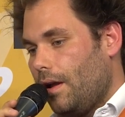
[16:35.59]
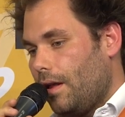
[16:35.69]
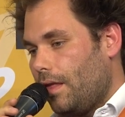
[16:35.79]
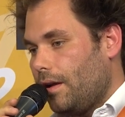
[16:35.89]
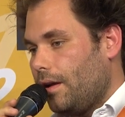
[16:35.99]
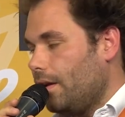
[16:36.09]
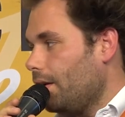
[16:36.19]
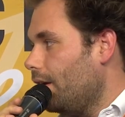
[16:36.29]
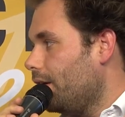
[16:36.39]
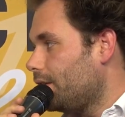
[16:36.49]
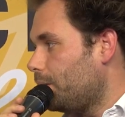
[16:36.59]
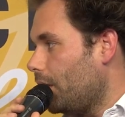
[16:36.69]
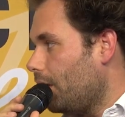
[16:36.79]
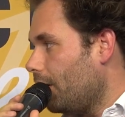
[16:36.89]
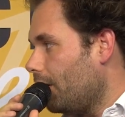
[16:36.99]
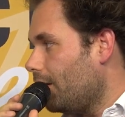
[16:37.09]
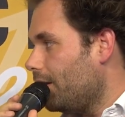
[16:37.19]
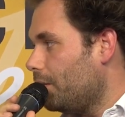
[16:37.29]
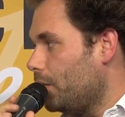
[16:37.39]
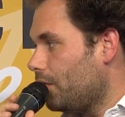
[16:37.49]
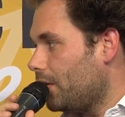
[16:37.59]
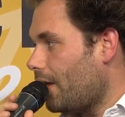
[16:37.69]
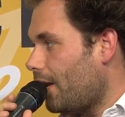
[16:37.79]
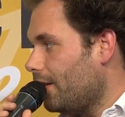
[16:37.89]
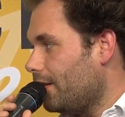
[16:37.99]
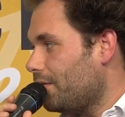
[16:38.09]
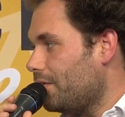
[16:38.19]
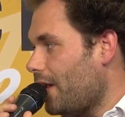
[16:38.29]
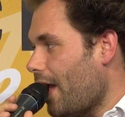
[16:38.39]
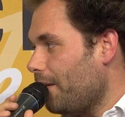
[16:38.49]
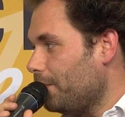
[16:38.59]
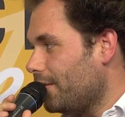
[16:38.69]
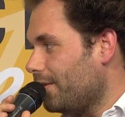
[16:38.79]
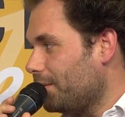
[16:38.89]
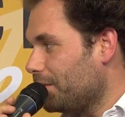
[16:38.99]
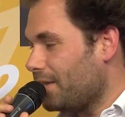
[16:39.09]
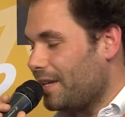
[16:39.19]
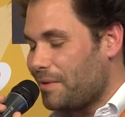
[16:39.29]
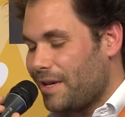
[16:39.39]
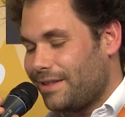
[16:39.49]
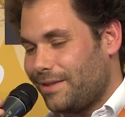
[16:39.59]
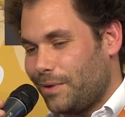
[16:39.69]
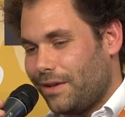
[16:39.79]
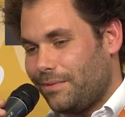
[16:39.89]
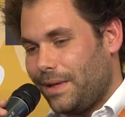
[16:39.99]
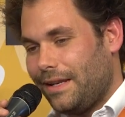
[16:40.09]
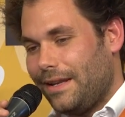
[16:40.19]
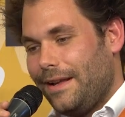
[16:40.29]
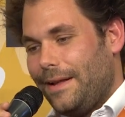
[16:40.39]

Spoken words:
I think speaking a little bit of Italian definitely helped, because otherwise it would have been